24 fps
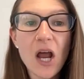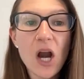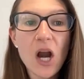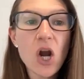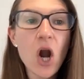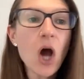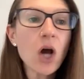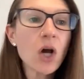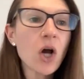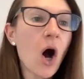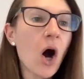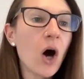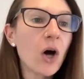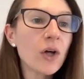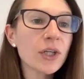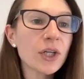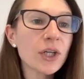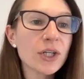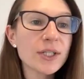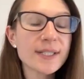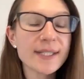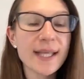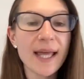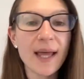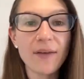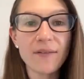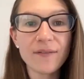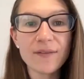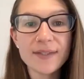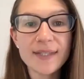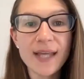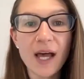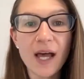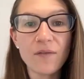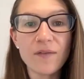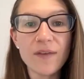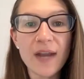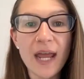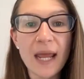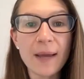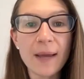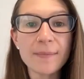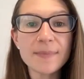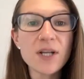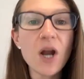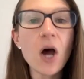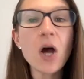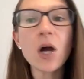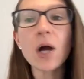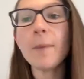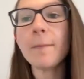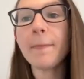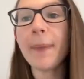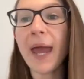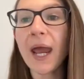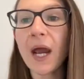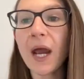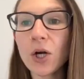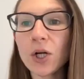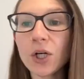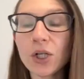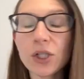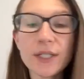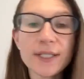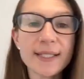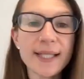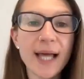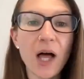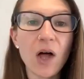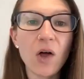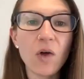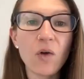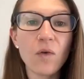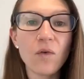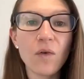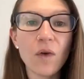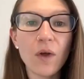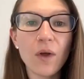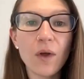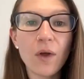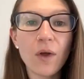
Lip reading: not call yourself names, not compare yourself,